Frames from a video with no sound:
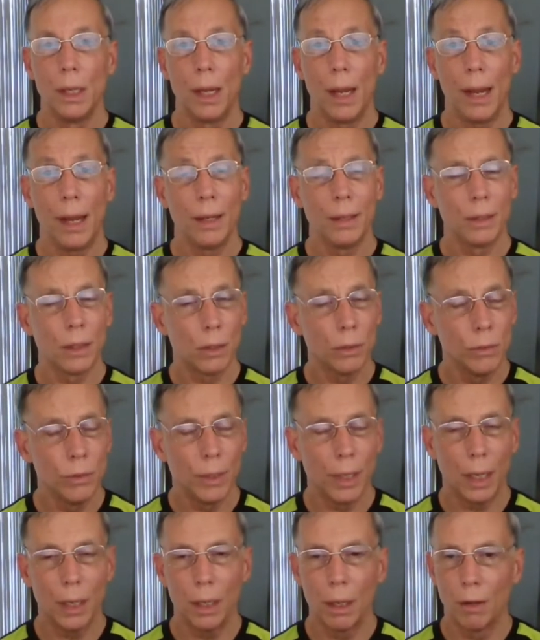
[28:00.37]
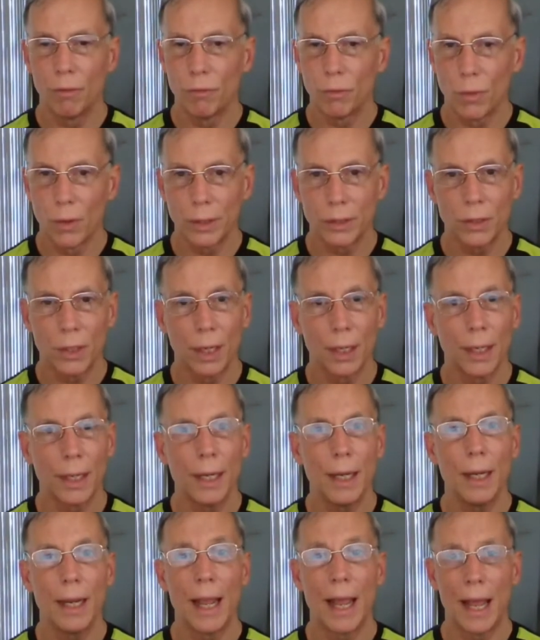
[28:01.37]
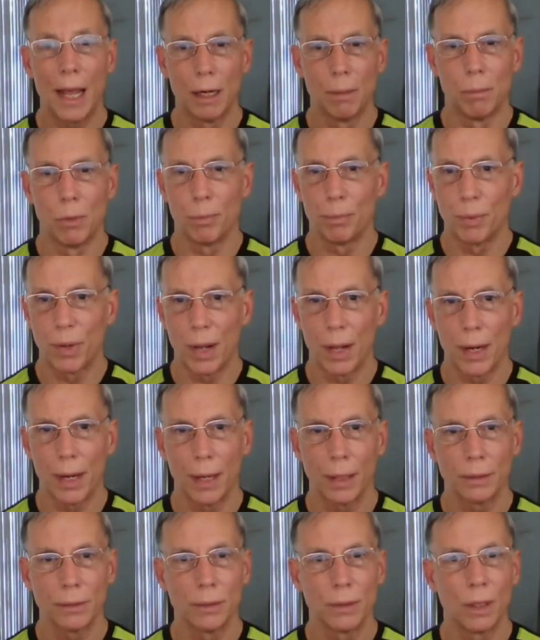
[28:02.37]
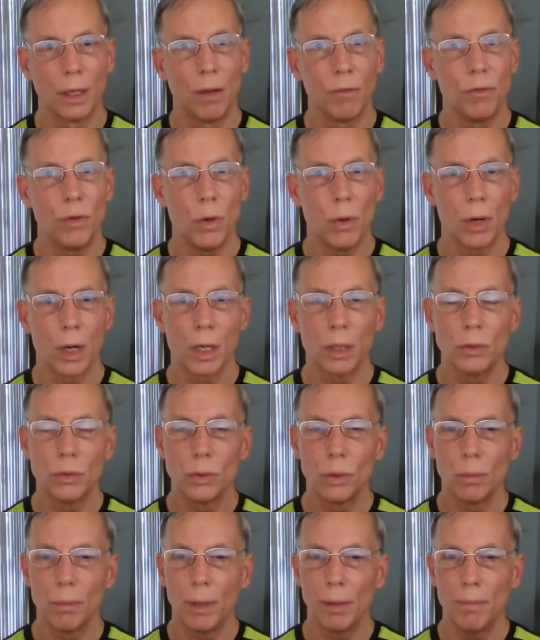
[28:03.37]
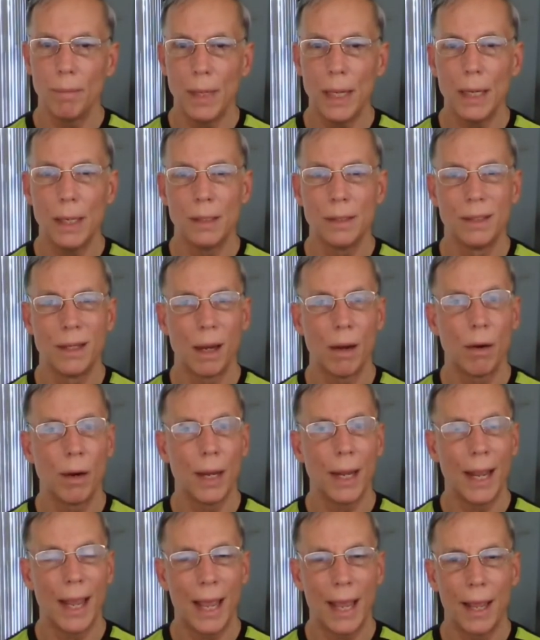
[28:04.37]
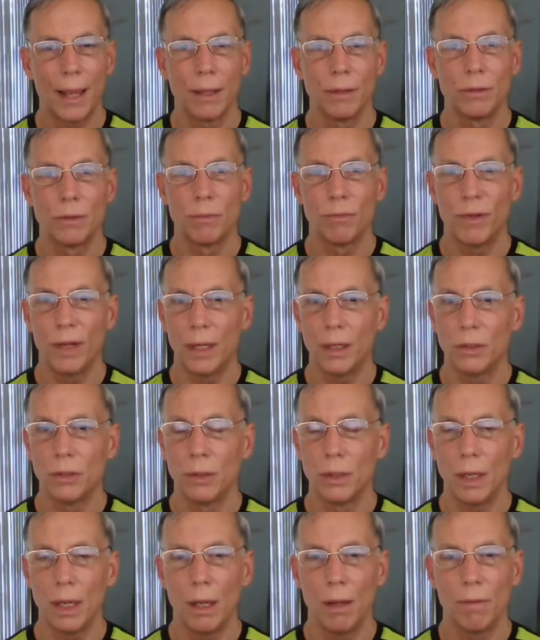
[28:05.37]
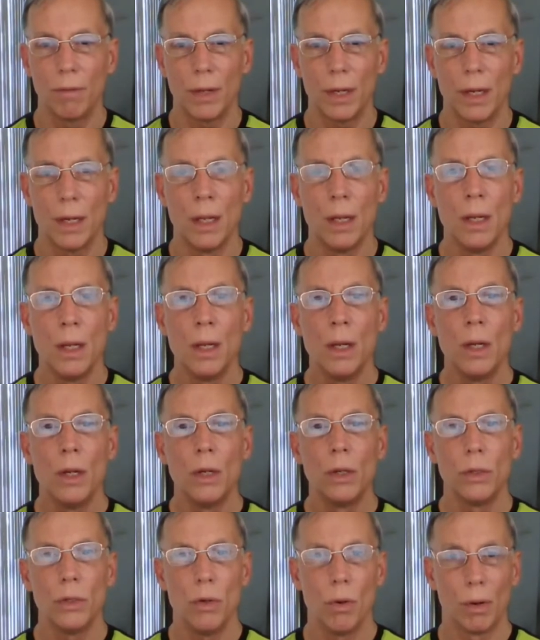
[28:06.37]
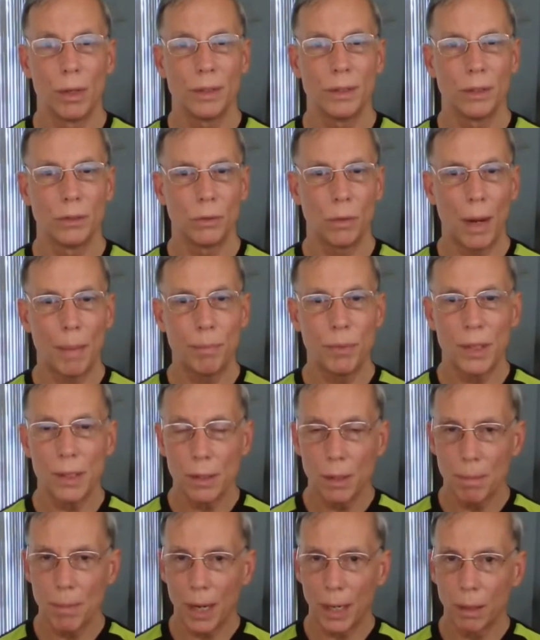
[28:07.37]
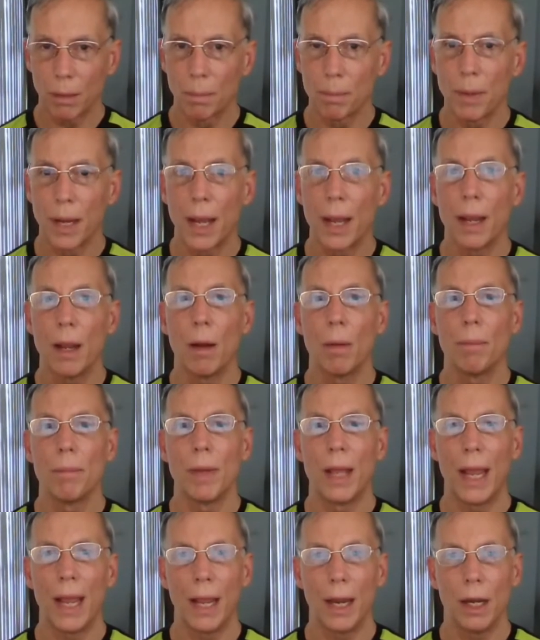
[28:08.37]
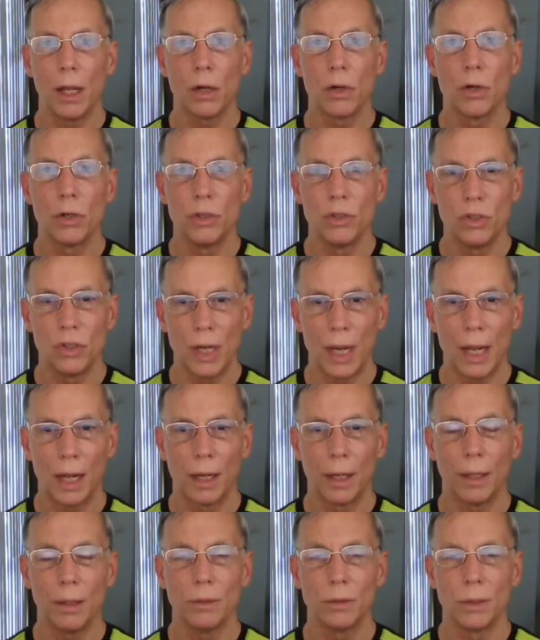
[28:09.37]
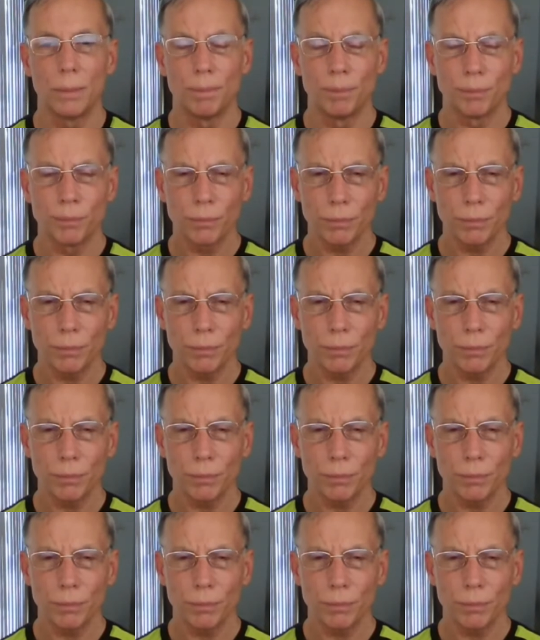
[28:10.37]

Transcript: including unfortunately animal products, if you are consuming meat, dairy, eggs, fish even, you're disrupting your microbiome and it could challenge.